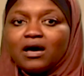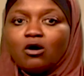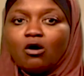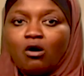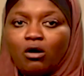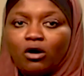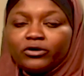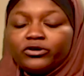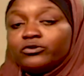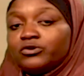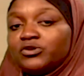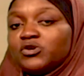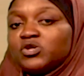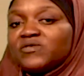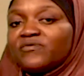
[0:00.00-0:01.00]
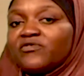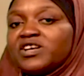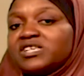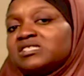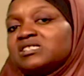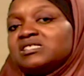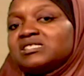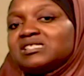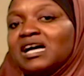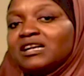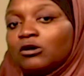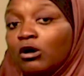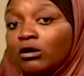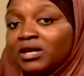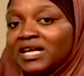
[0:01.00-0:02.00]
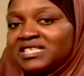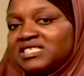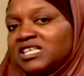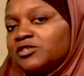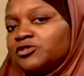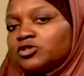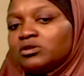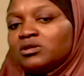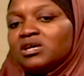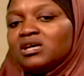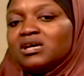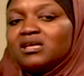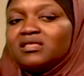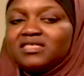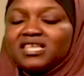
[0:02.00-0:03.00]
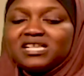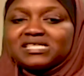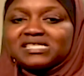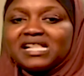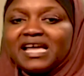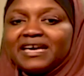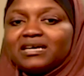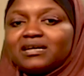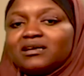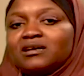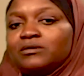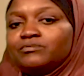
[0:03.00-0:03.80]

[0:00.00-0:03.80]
Or you could use phrases that call attention. Things like